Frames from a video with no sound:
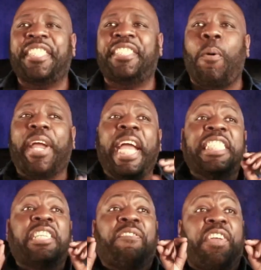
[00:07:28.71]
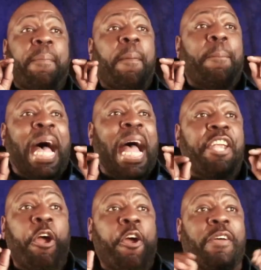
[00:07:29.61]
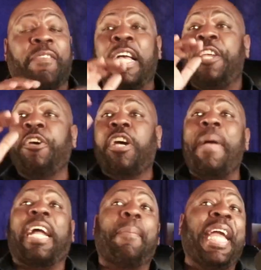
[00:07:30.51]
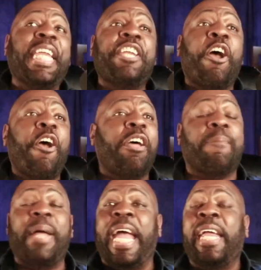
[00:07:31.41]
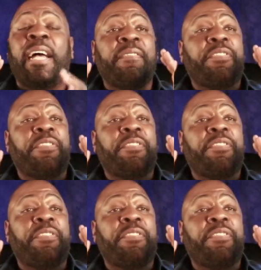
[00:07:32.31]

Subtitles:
It's so easy for them to buy a narrative. You can make up any narrative, man.